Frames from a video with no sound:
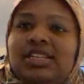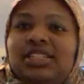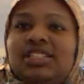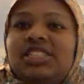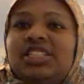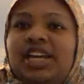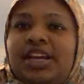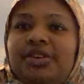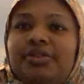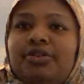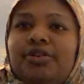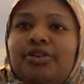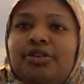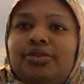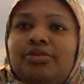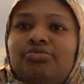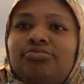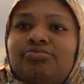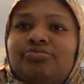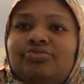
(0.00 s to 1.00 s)
in general,
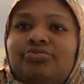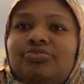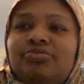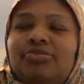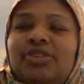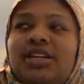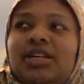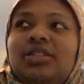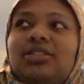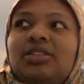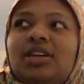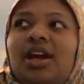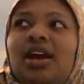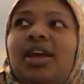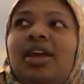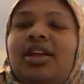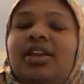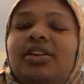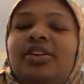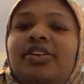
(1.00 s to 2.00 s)
which
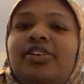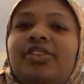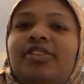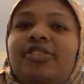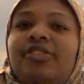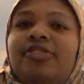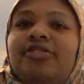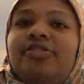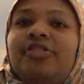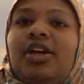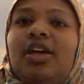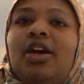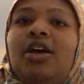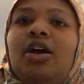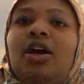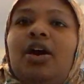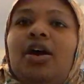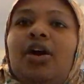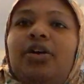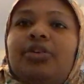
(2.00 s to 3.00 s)
kind of
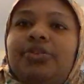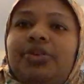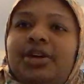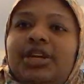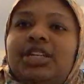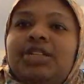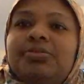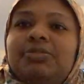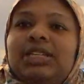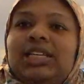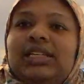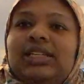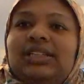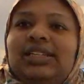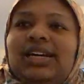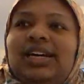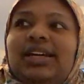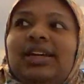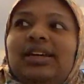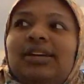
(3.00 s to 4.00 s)
annoyed me.
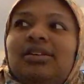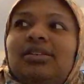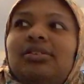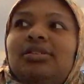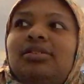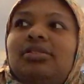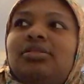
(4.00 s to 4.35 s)
Like,